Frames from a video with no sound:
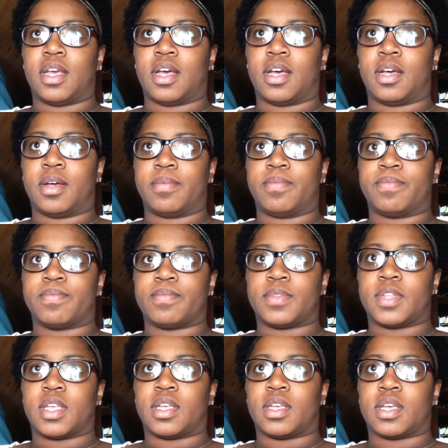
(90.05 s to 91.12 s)

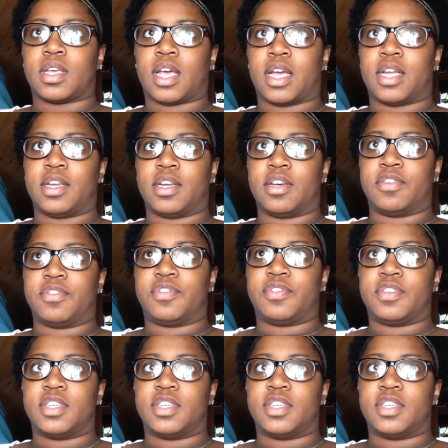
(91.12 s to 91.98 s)
kind of